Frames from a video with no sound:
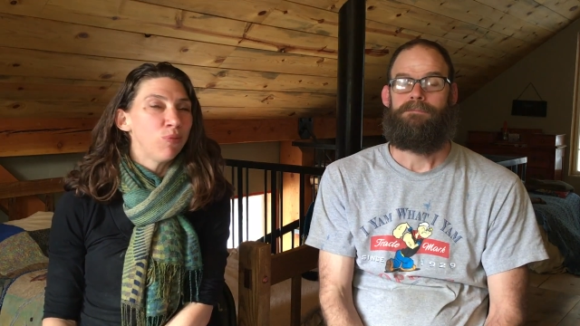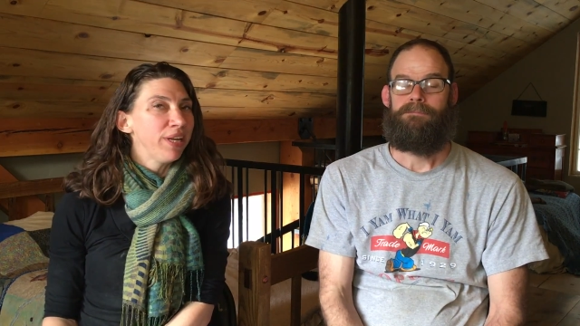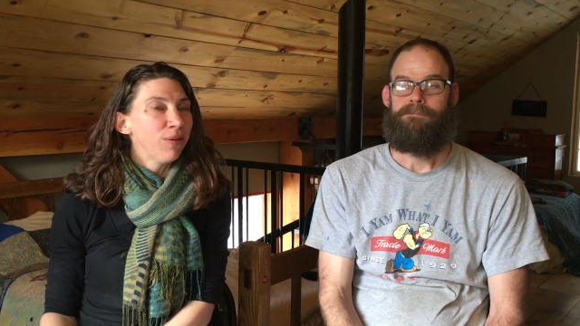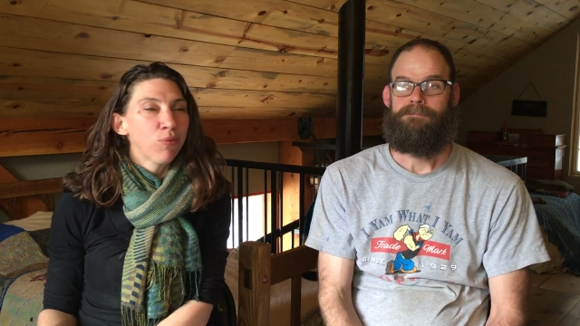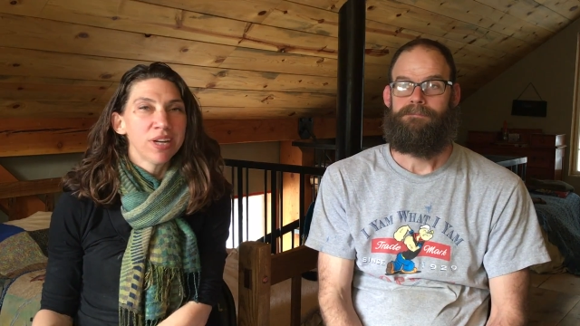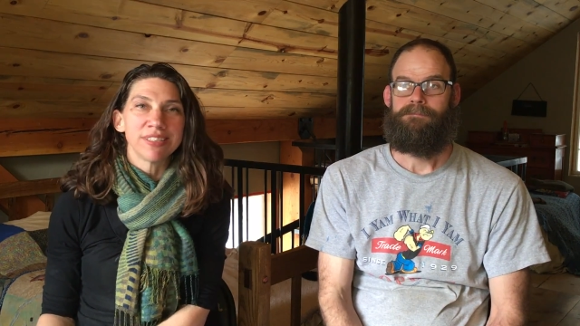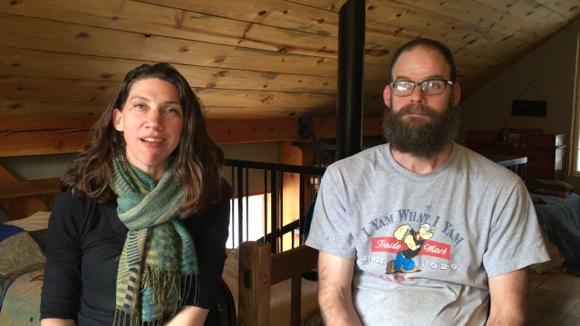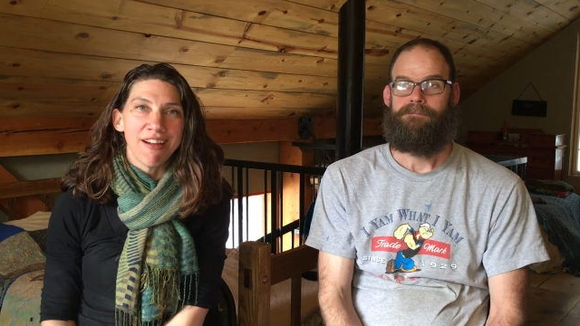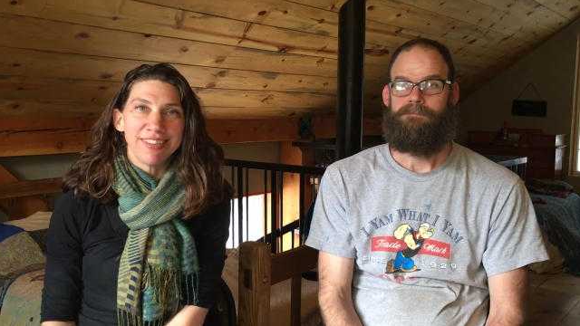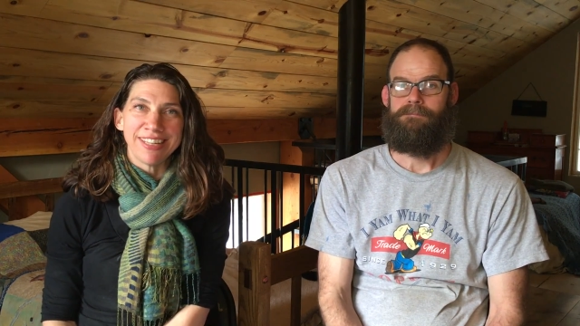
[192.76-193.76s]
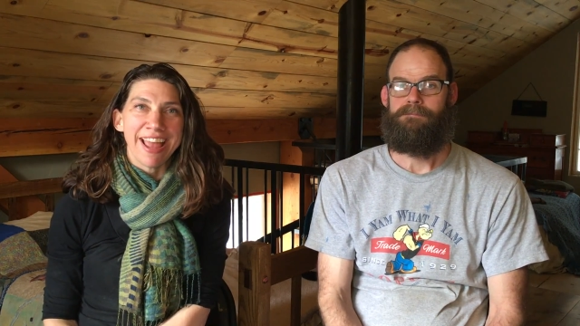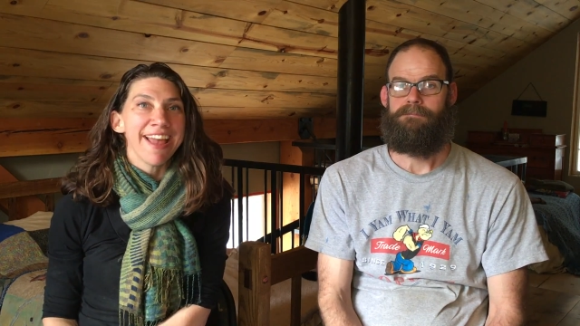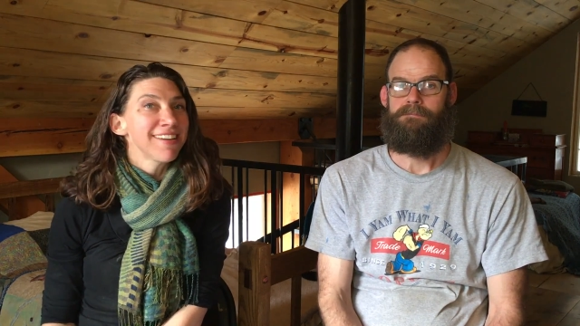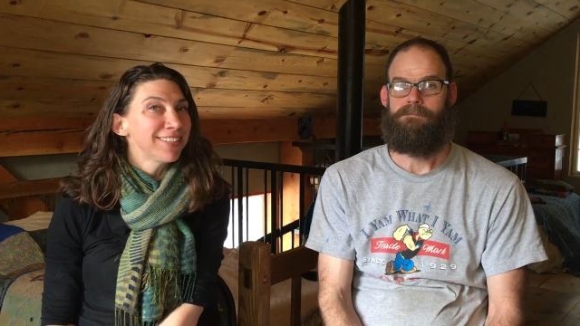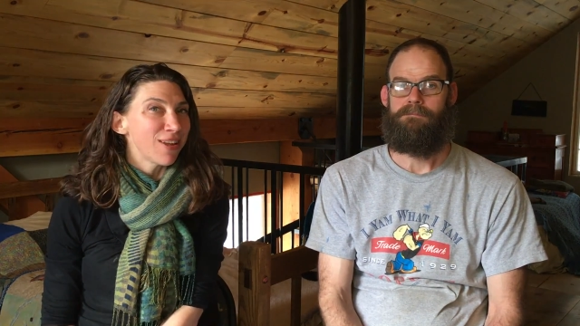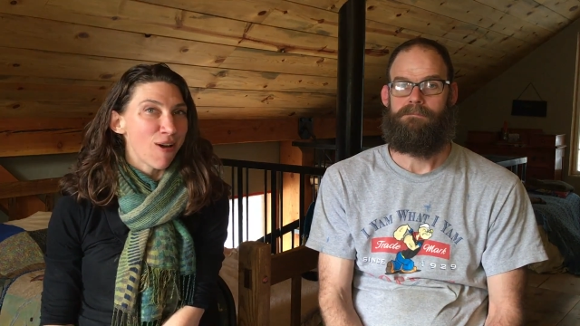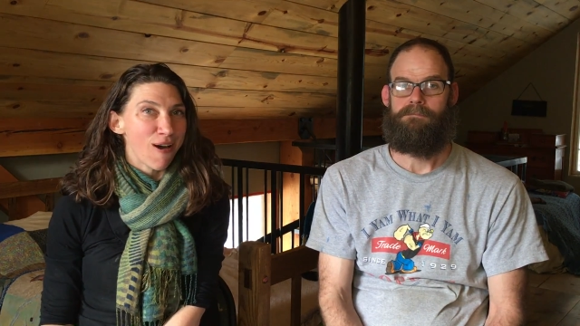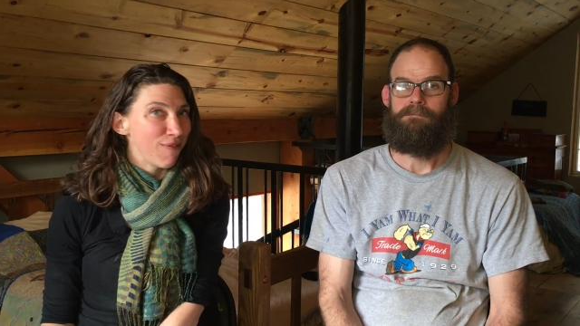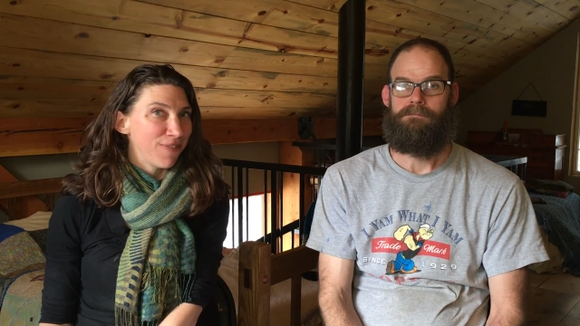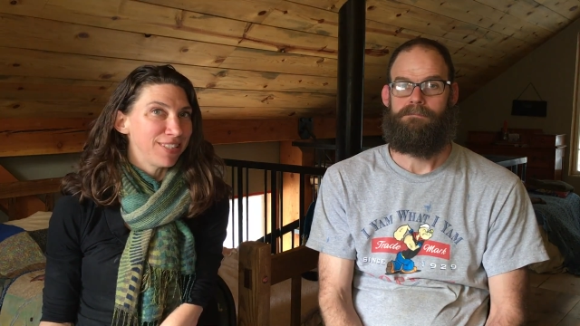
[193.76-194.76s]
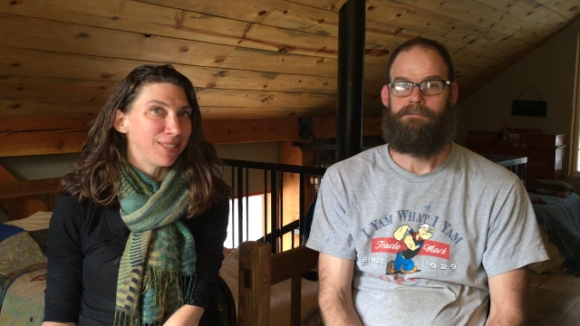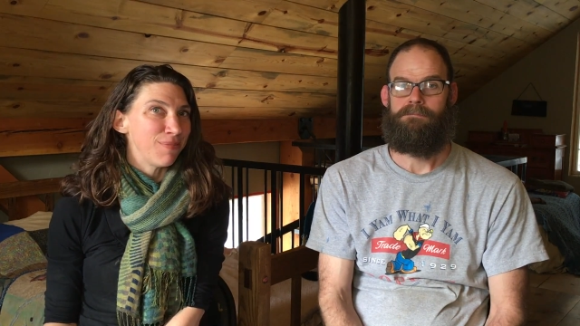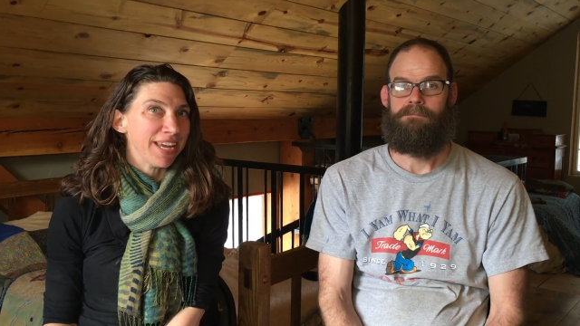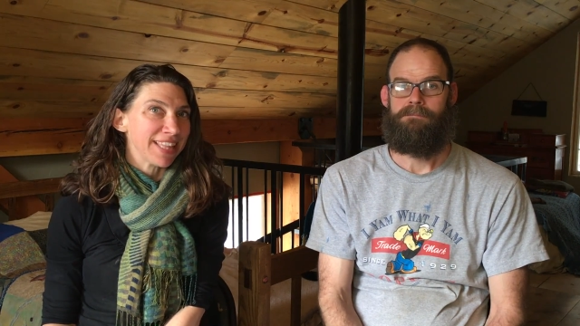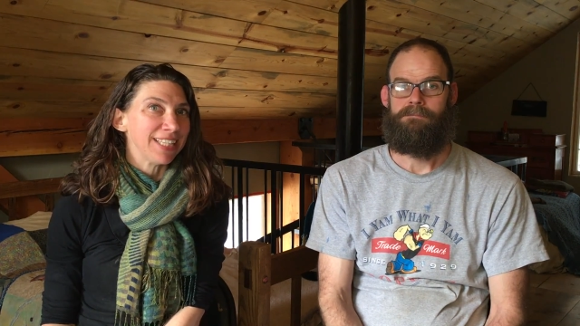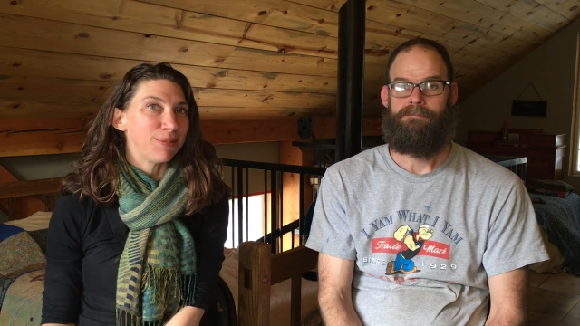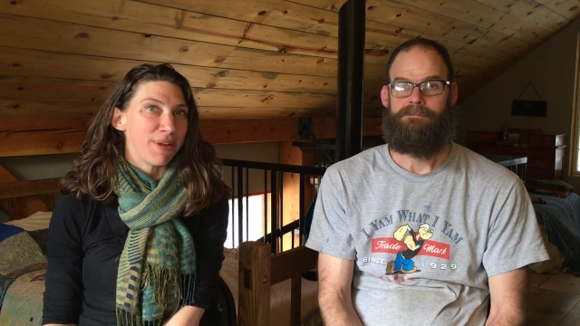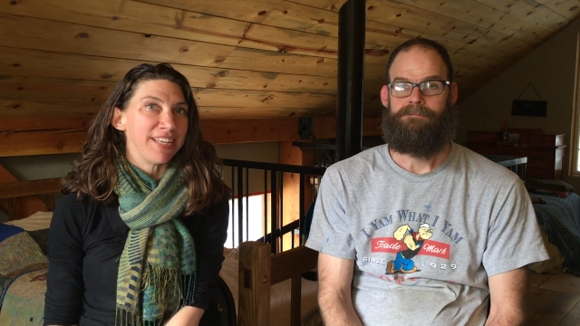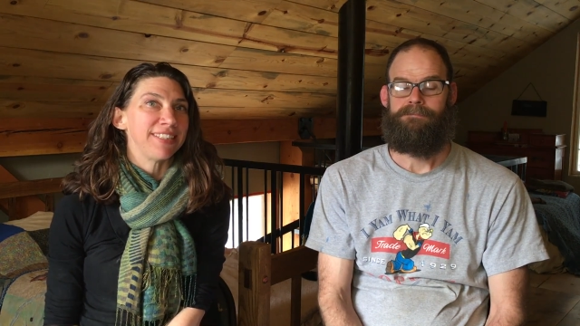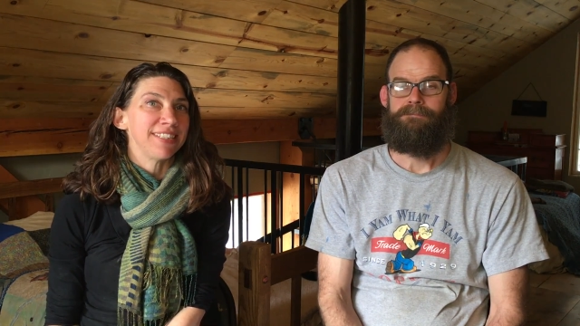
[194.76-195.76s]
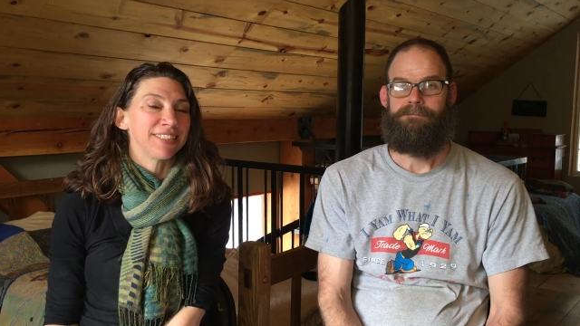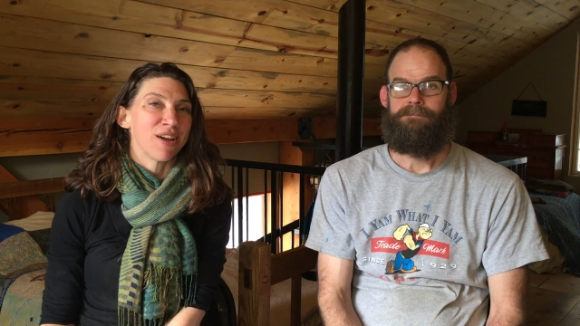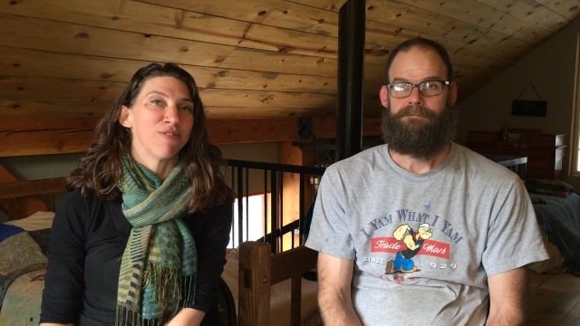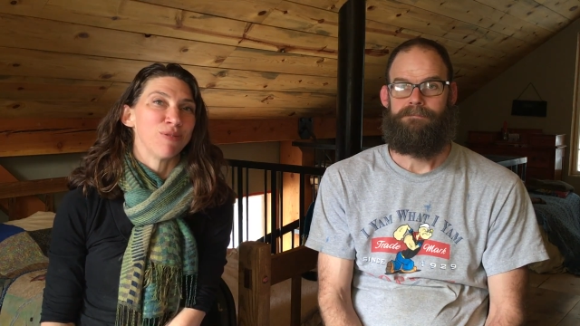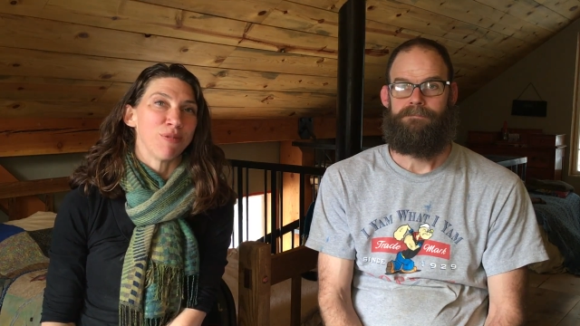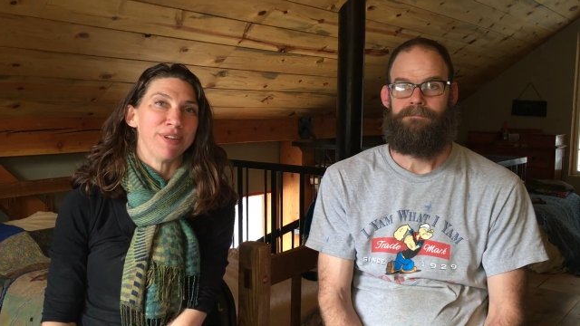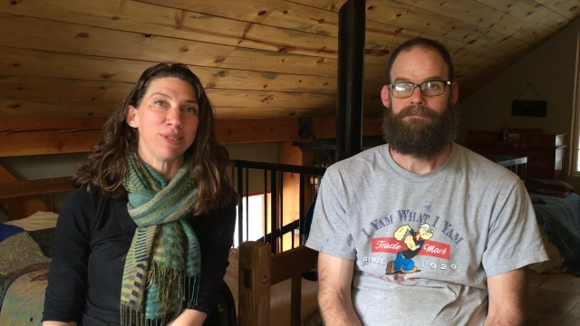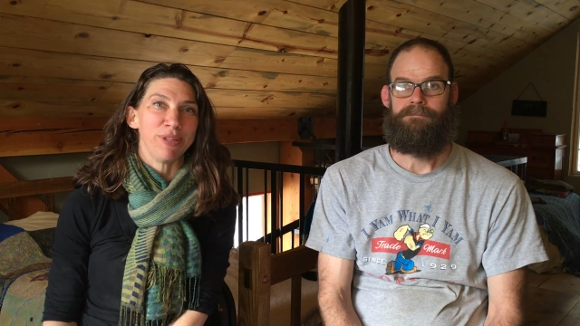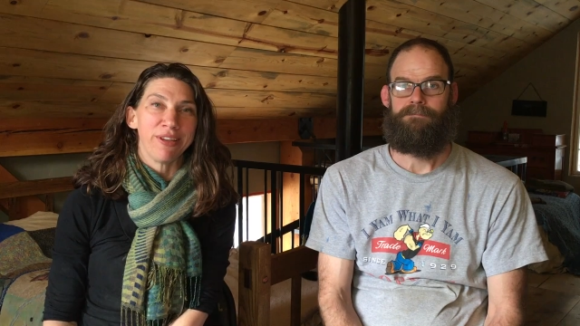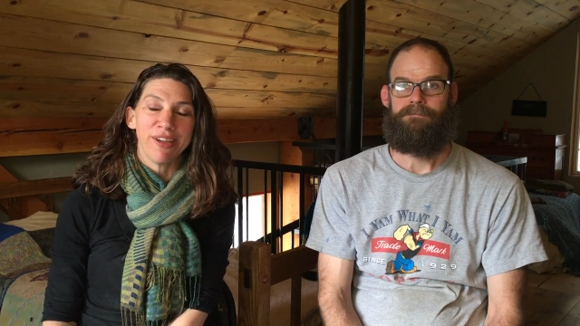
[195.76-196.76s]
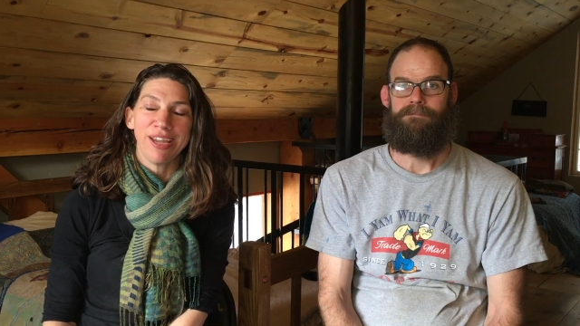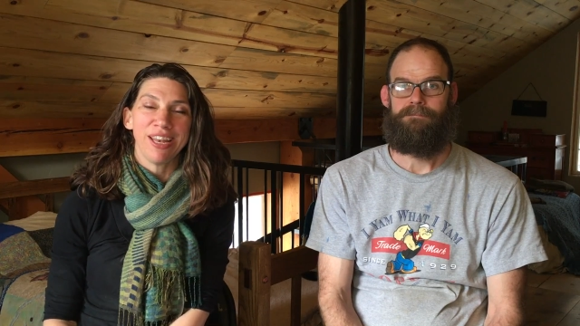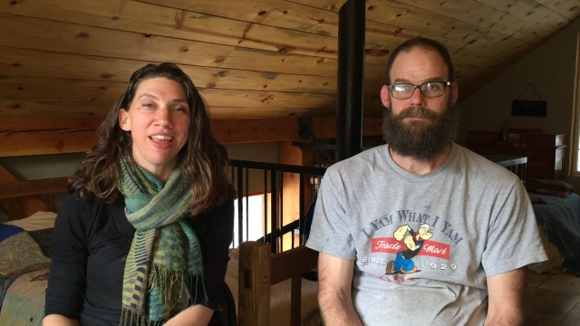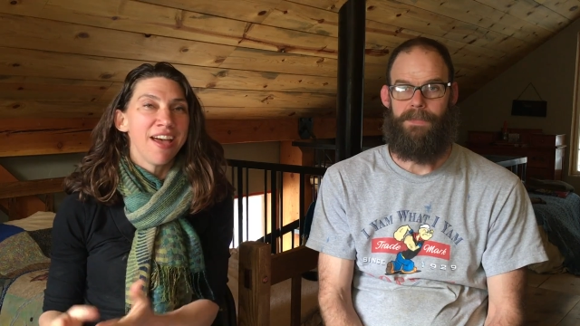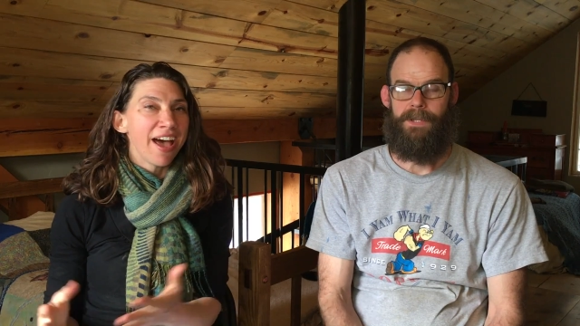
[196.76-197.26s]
Speaker 1: We worked our tails off to make that space as comfortable as we could.